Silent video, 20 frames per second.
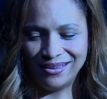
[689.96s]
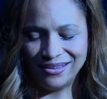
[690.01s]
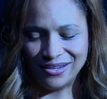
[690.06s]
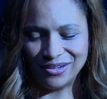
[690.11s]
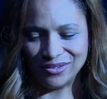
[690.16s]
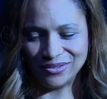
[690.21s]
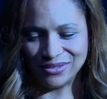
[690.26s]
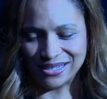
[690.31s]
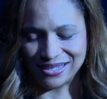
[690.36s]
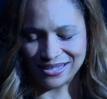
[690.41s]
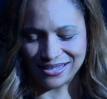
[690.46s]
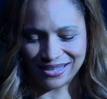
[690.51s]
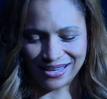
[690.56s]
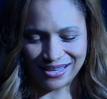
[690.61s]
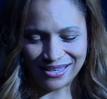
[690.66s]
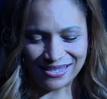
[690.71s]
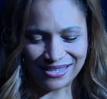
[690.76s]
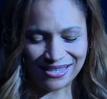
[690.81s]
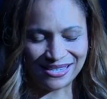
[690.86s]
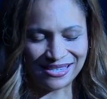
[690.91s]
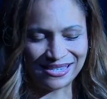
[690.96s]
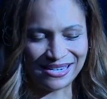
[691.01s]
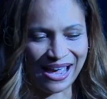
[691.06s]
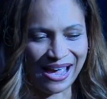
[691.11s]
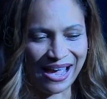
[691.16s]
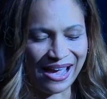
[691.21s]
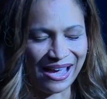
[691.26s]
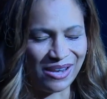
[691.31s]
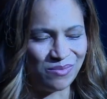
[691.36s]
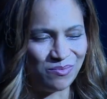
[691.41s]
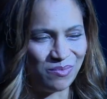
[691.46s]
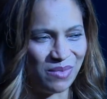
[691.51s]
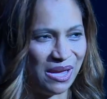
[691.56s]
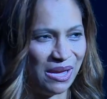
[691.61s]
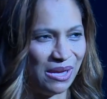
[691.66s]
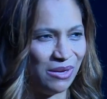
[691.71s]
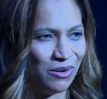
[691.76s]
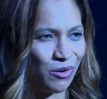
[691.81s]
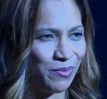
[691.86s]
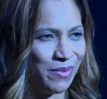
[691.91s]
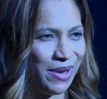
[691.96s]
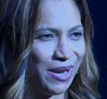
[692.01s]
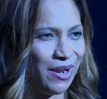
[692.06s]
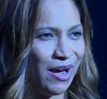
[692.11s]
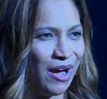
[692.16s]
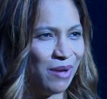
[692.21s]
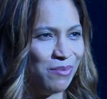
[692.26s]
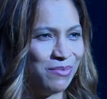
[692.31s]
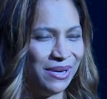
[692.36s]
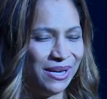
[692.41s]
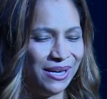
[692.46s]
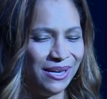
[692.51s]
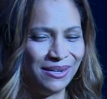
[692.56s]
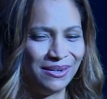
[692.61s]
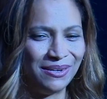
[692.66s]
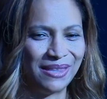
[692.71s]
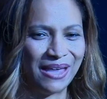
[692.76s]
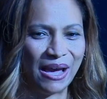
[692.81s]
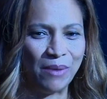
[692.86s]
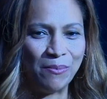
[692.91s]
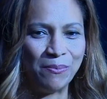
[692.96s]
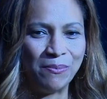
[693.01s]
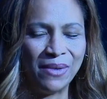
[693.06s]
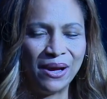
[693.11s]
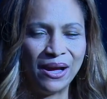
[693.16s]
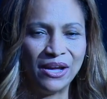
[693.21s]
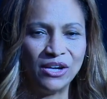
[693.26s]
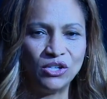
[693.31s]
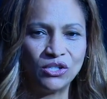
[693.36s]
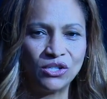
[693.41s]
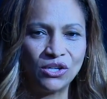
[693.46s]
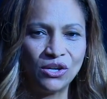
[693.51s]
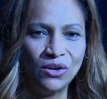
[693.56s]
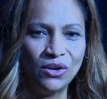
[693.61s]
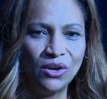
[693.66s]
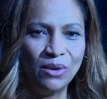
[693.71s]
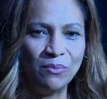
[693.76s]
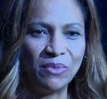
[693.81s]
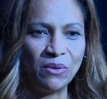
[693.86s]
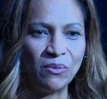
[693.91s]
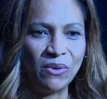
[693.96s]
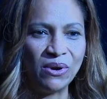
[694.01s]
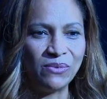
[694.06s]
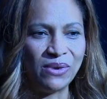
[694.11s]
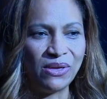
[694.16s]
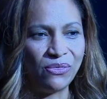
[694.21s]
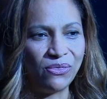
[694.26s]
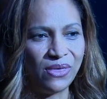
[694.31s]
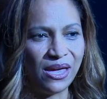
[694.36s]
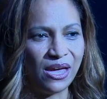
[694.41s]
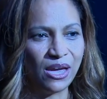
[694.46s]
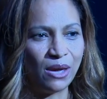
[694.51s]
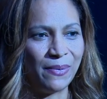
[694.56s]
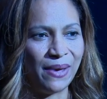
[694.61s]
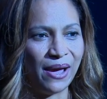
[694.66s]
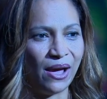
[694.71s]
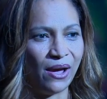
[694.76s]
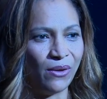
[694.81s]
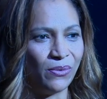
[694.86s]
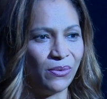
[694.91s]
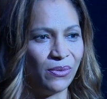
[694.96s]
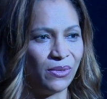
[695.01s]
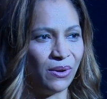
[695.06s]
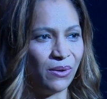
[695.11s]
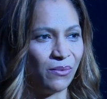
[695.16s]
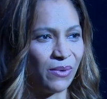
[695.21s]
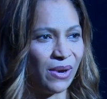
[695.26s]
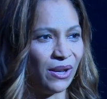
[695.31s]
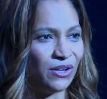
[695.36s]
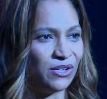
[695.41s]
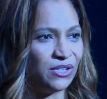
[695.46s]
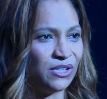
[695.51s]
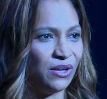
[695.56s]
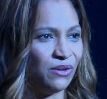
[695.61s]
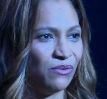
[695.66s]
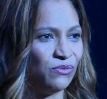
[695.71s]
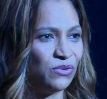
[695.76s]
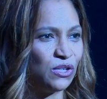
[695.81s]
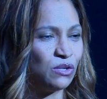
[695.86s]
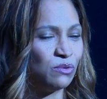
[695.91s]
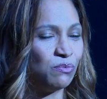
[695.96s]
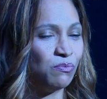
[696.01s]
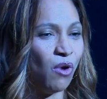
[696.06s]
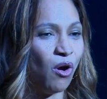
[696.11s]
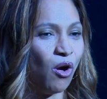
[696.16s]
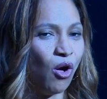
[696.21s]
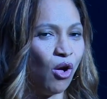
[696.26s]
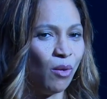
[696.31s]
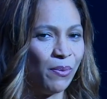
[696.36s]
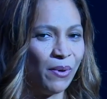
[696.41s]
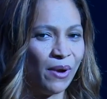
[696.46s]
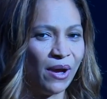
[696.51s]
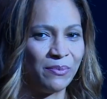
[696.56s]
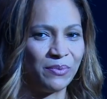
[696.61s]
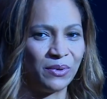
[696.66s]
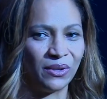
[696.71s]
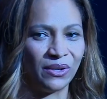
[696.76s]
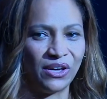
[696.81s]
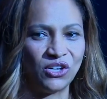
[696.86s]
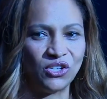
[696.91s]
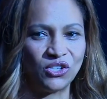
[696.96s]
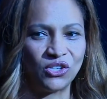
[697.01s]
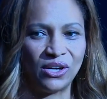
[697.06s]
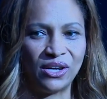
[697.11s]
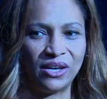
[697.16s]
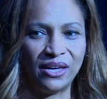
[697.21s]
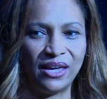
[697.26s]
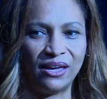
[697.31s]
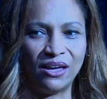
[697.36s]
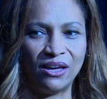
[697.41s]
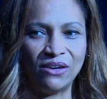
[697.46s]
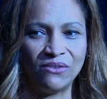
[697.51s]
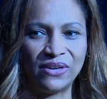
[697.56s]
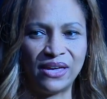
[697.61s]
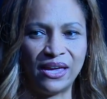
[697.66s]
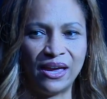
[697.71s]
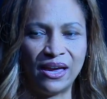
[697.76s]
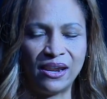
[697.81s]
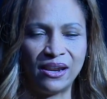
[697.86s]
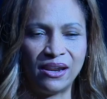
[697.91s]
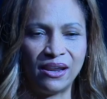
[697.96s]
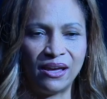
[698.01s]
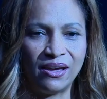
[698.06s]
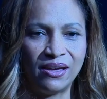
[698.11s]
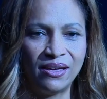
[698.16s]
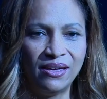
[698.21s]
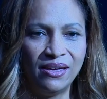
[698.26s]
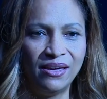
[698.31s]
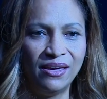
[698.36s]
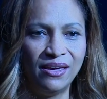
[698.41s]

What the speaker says: it's a stat, may or may not mean that much, but when we think about the relative small population of Canada,